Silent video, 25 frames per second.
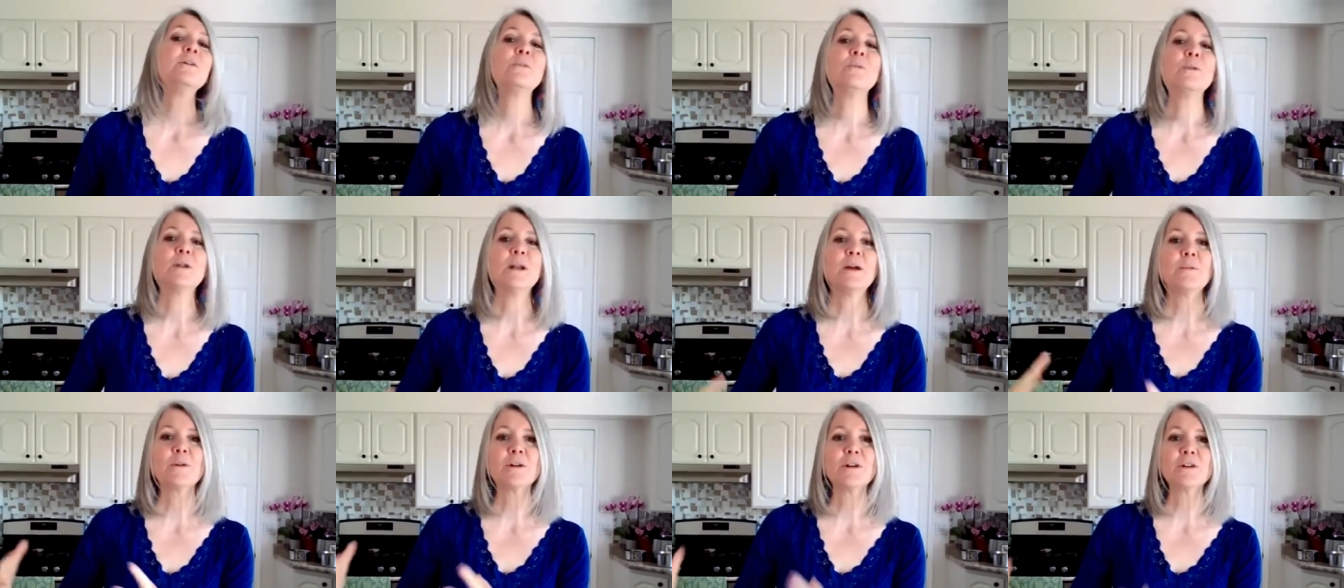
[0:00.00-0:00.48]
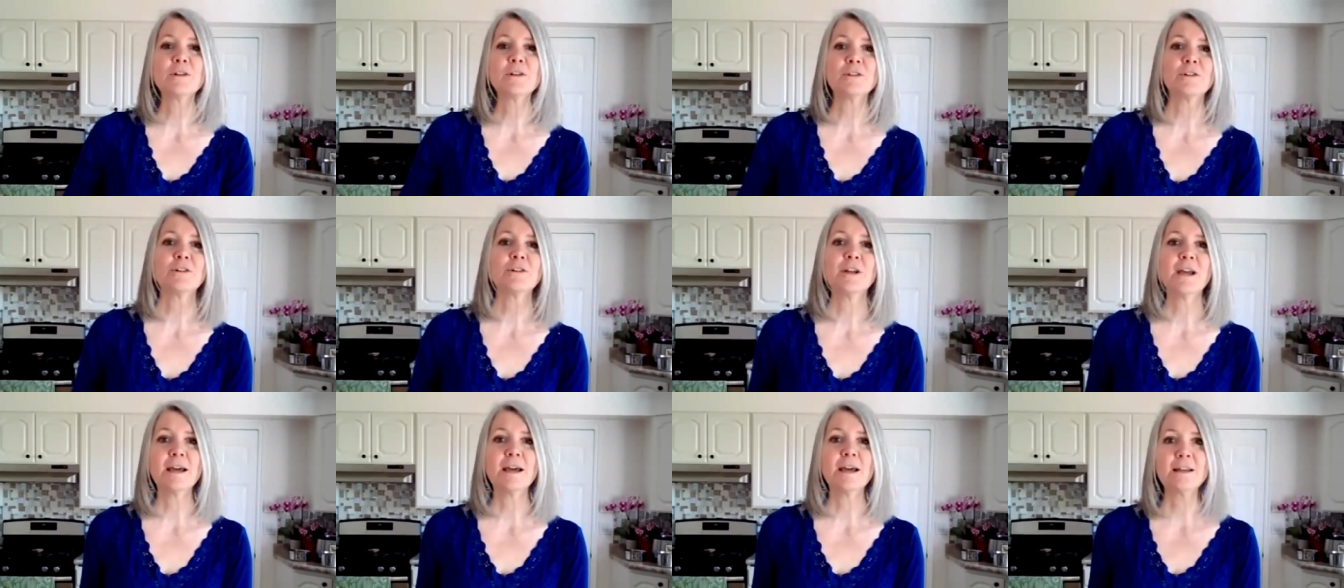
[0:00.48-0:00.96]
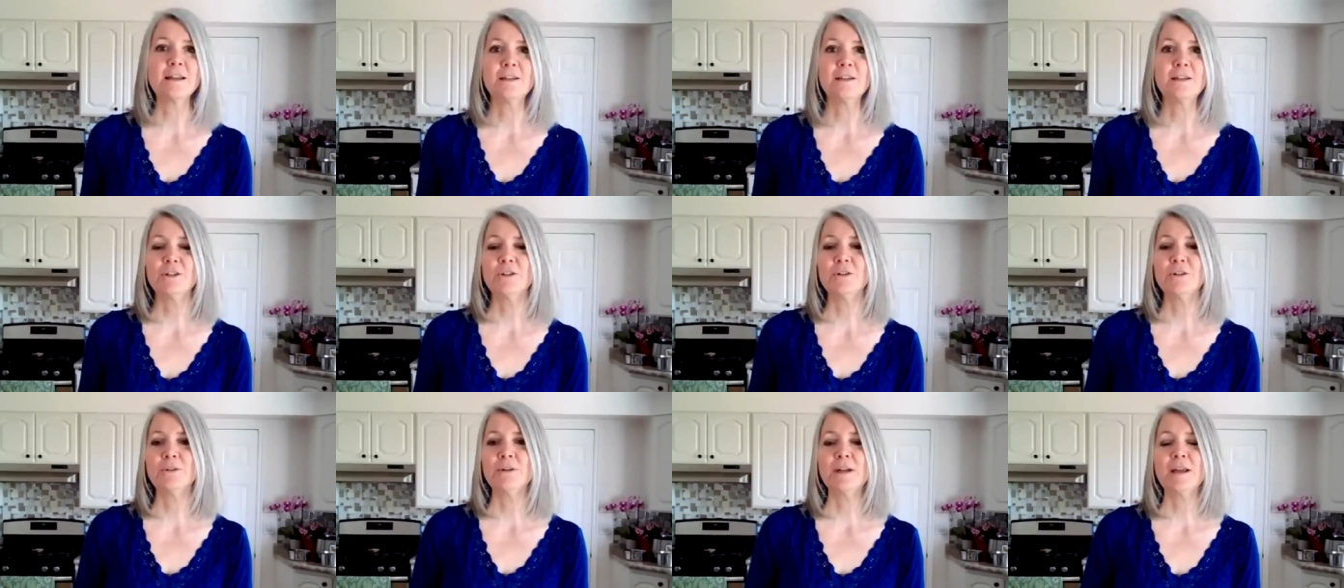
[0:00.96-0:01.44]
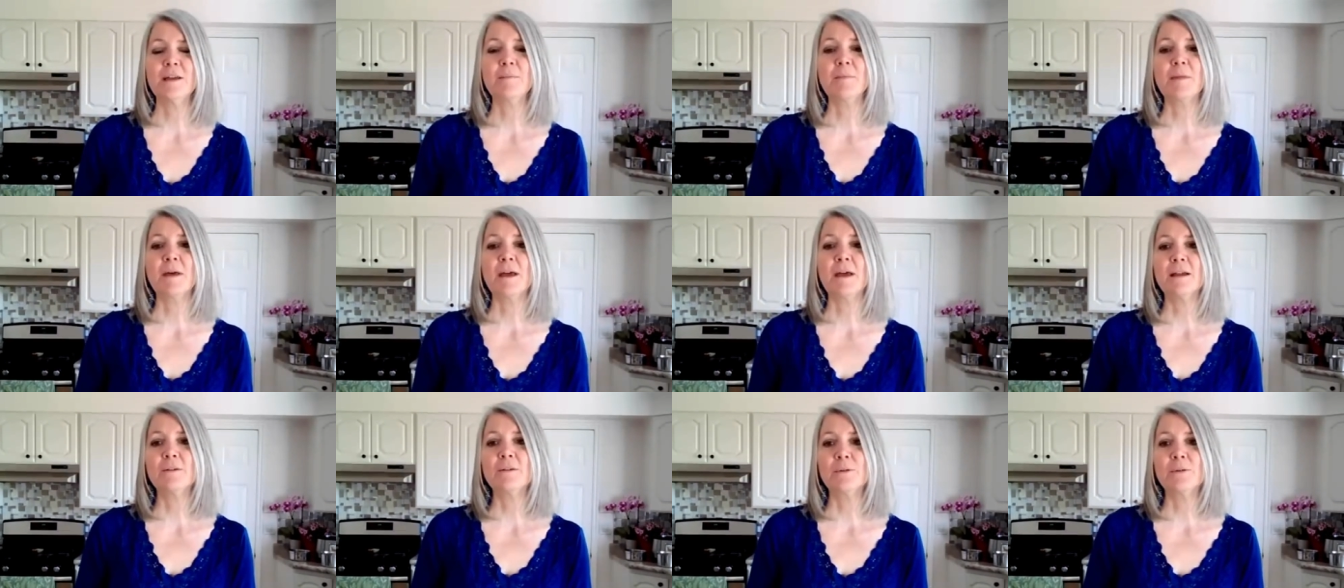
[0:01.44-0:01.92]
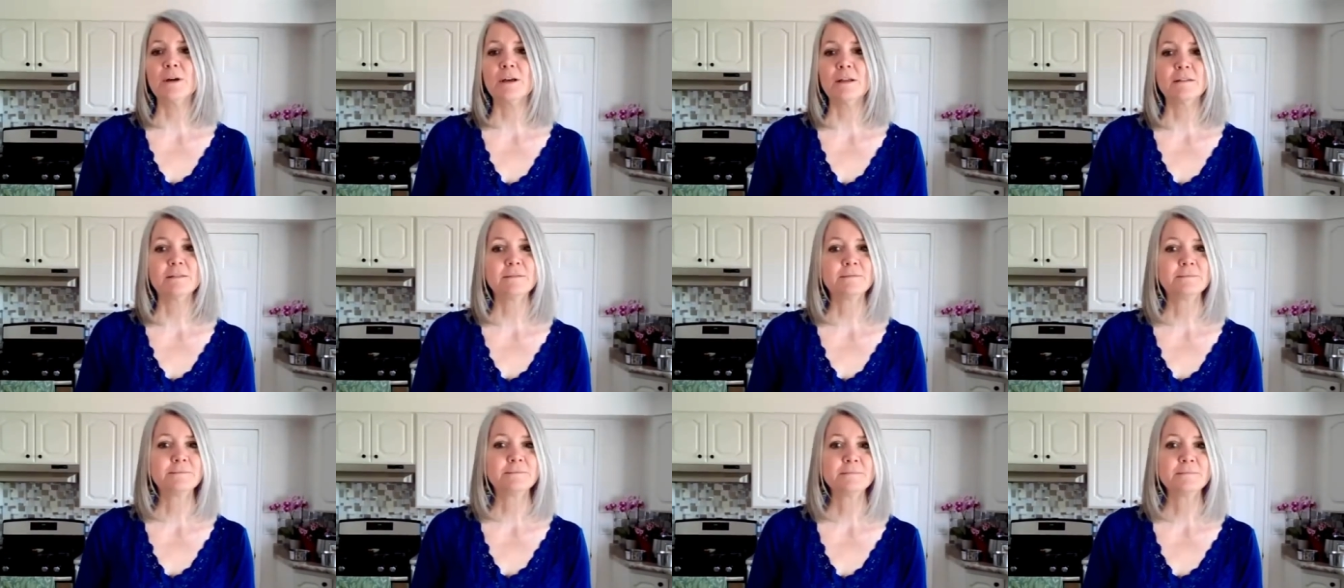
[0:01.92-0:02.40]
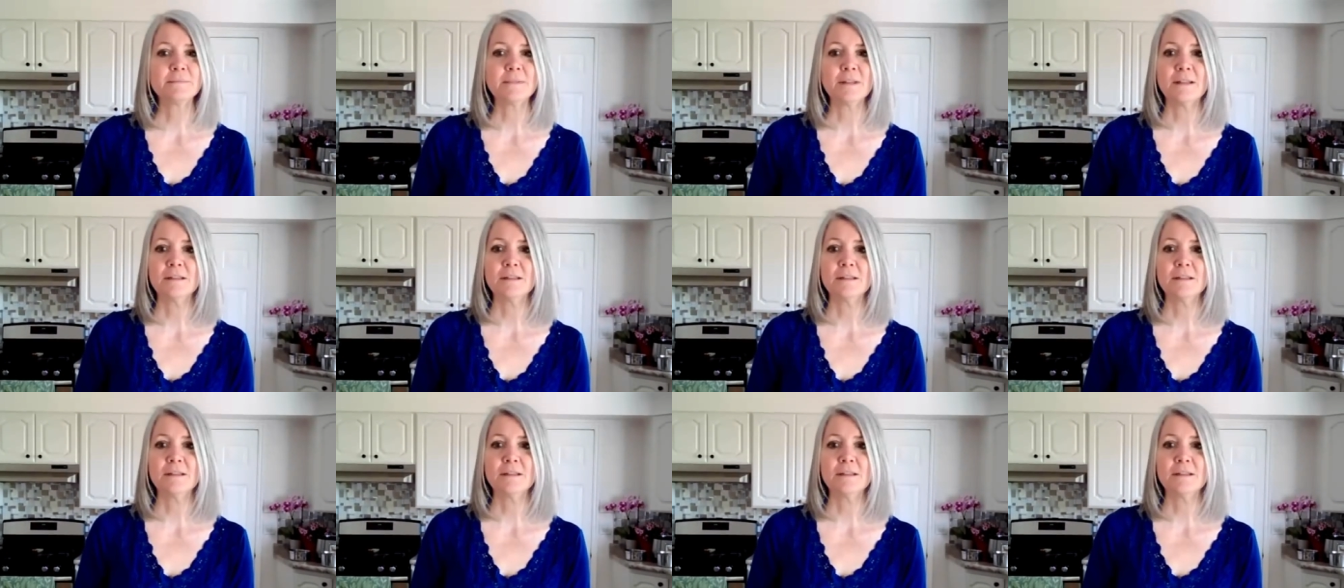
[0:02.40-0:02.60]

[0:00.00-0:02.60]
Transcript: what i want to learn how to do and i'm like well